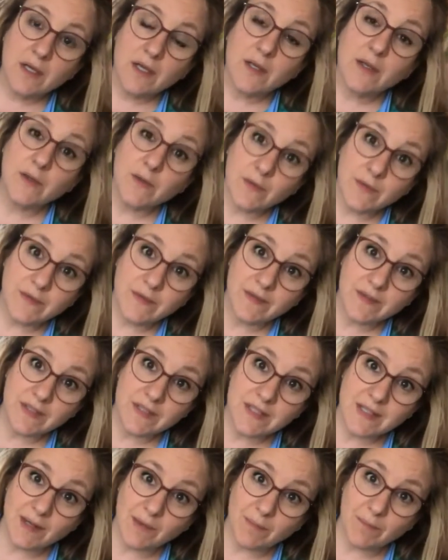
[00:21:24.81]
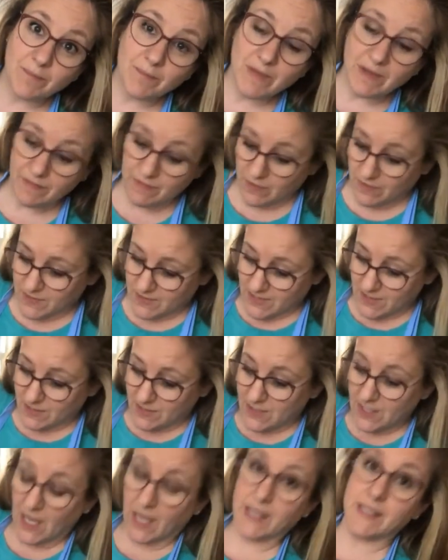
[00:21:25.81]
use if it's a
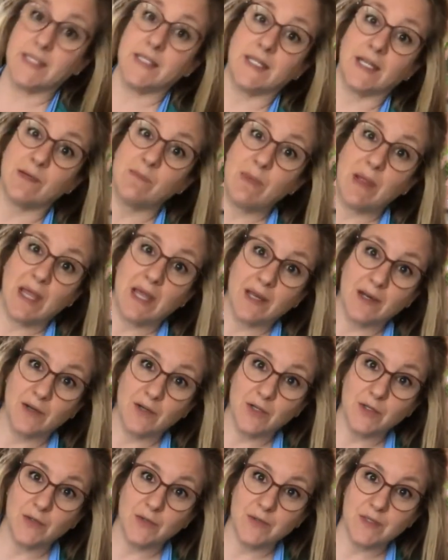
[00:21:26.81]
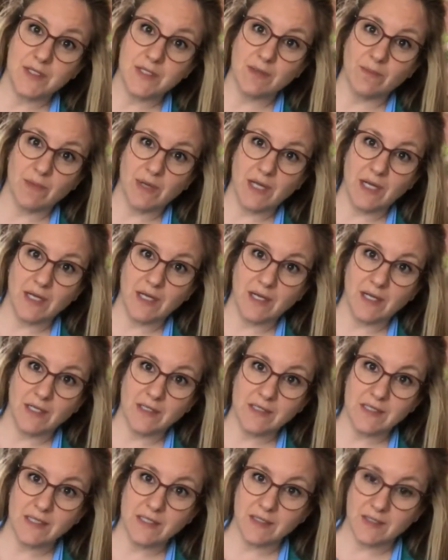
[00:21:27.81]
non-stick pan or you use some kind of
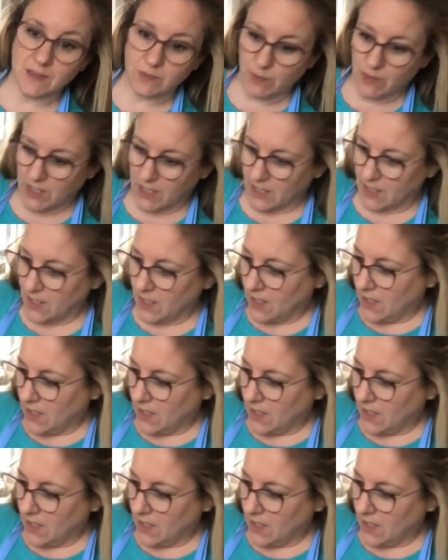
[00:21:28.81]
non-stick spray